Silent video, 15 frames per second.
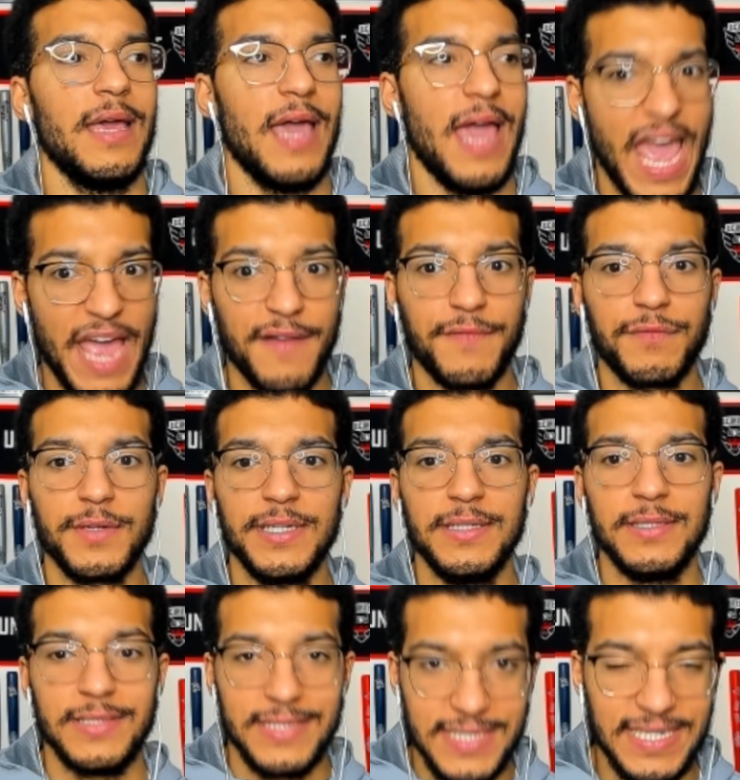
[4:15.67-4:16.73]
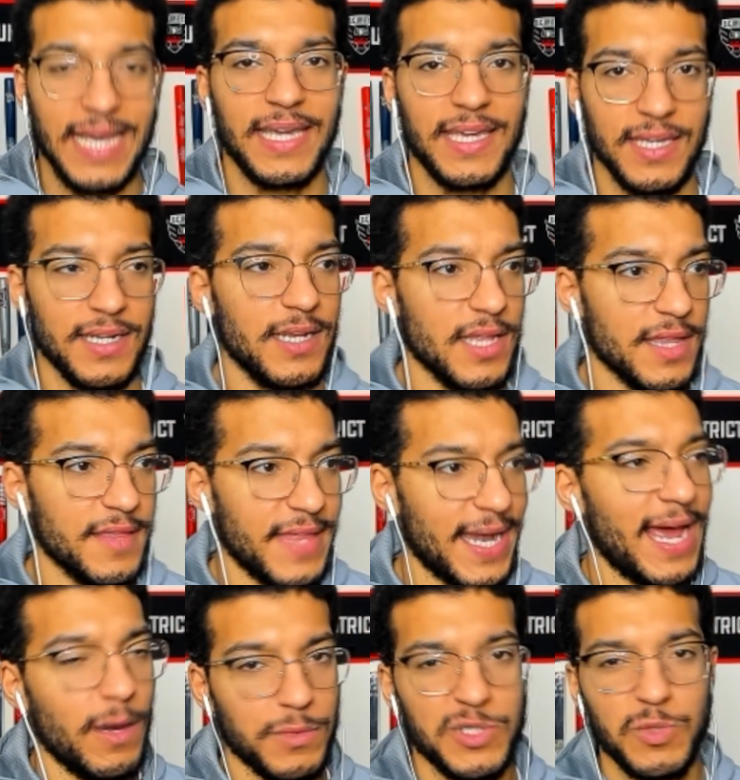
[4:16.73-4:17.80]
Every second that
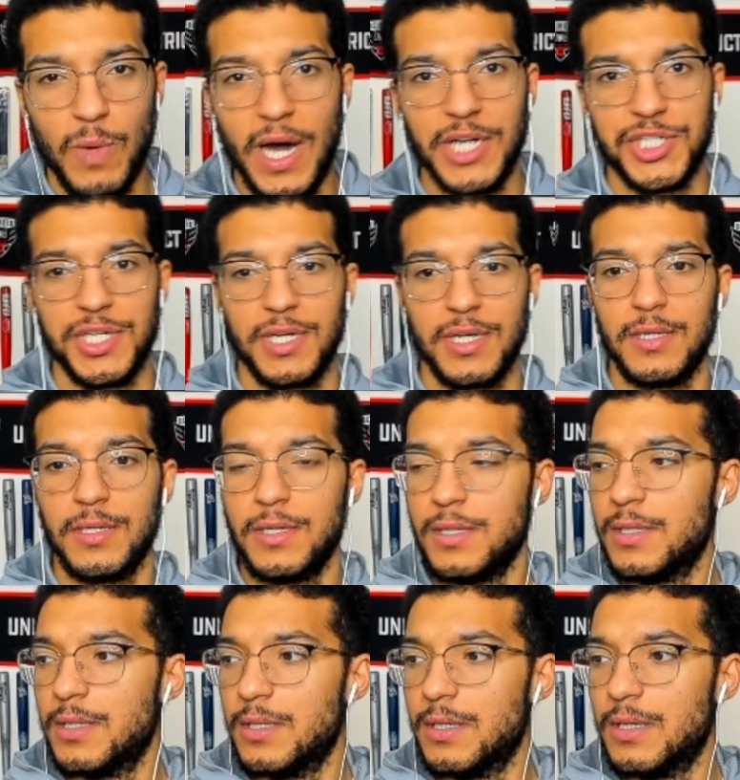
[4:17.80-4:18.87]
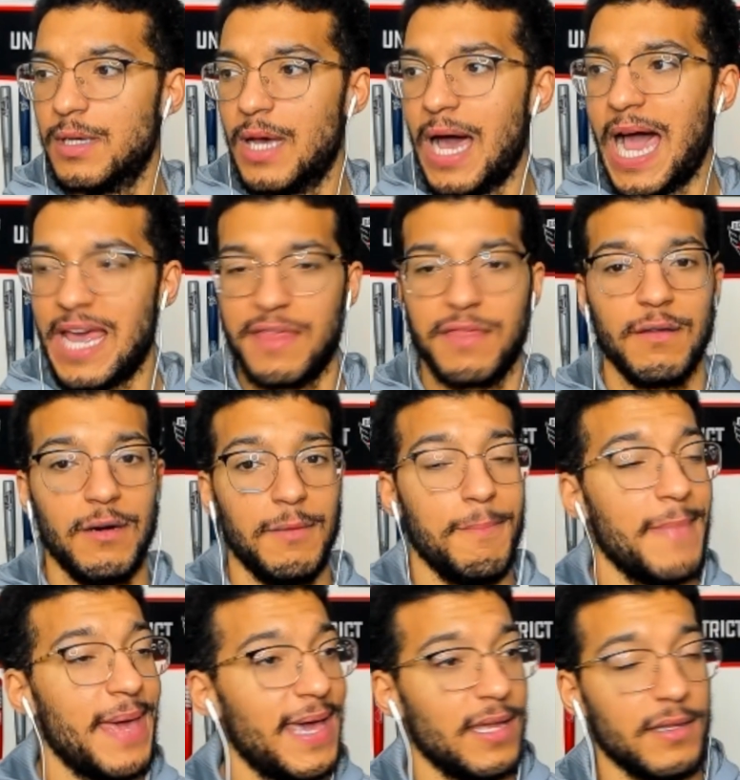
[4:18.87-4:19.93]
I was watching, I thought,
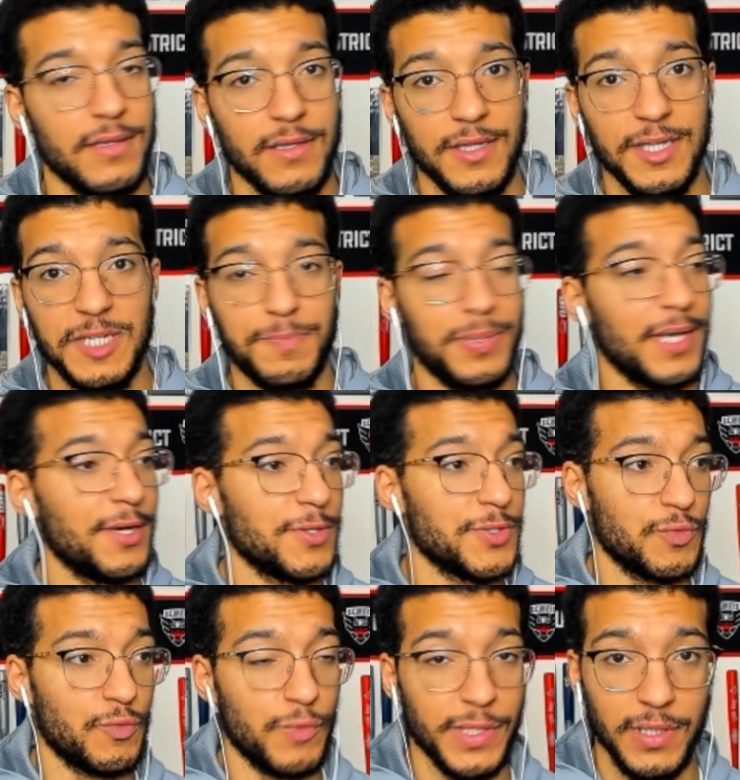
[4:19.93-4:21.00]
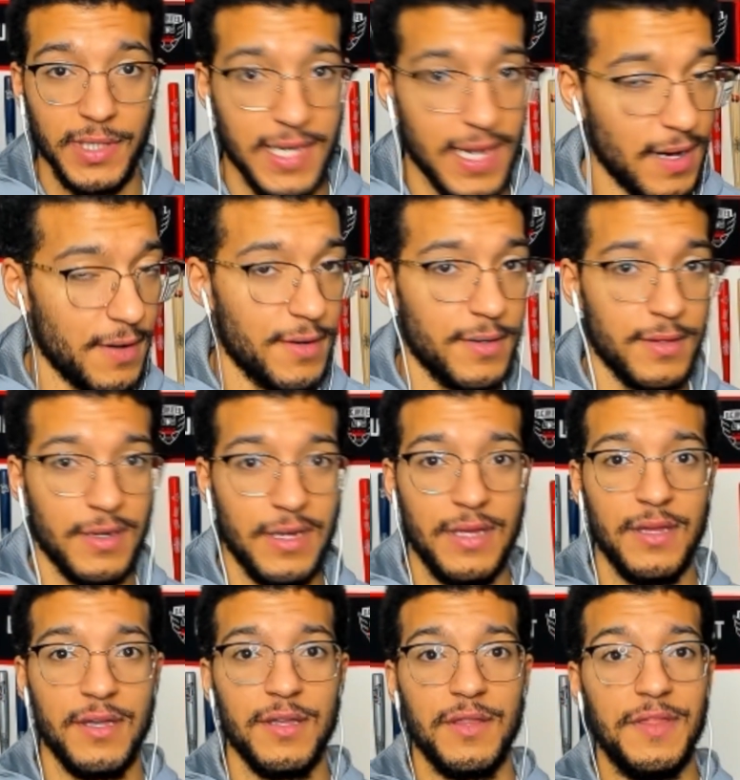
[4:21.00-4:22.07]
man, these players really care.
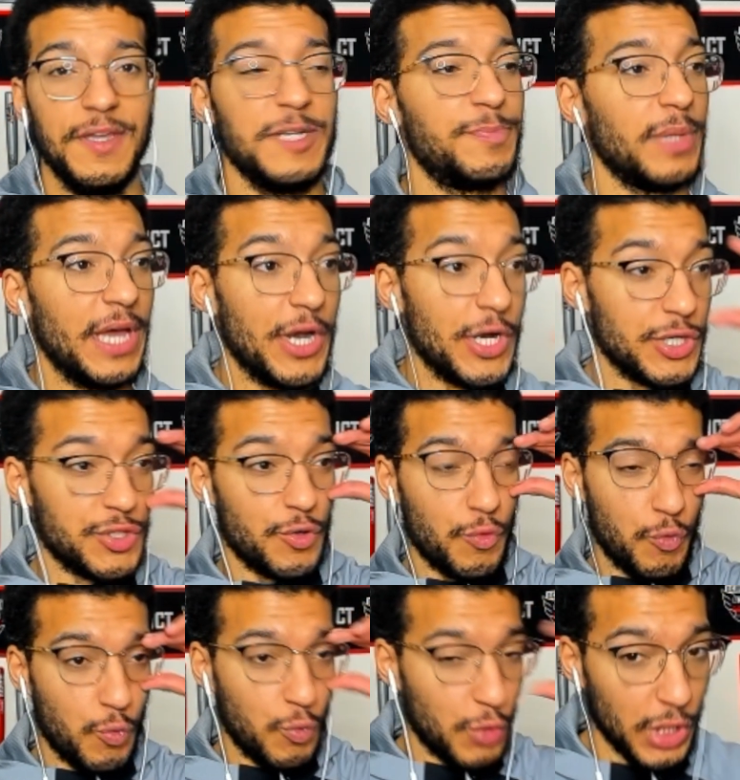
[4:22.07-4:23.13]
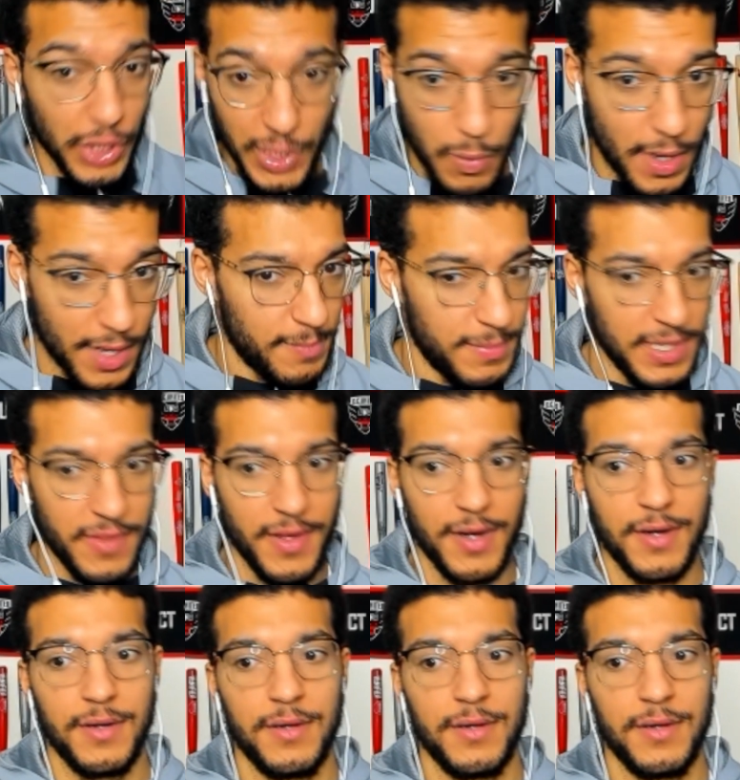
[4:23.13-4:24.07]
These players really want to be there.